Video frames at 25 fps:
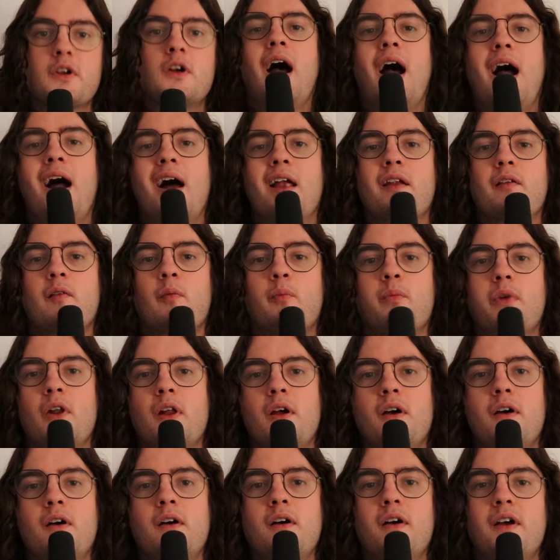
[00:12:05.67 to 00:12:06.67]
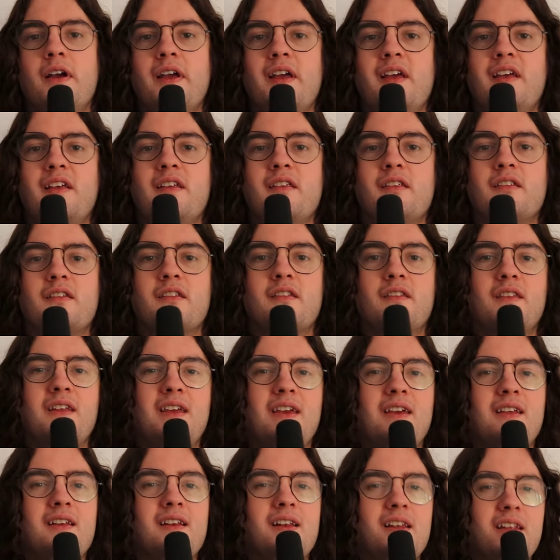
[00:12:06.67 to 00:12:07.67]
and Blur is
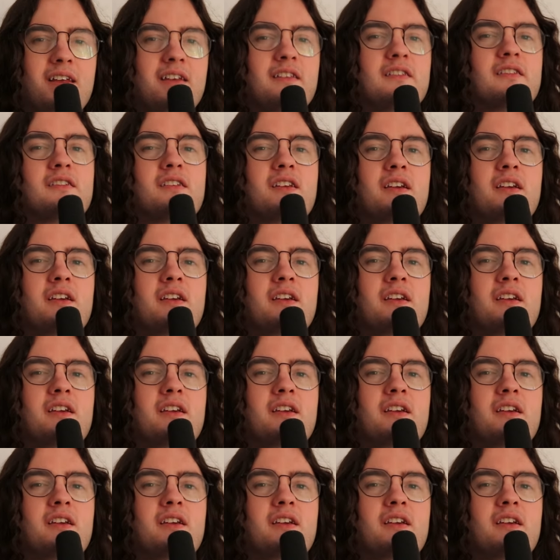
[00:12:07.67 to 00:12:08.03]
the least,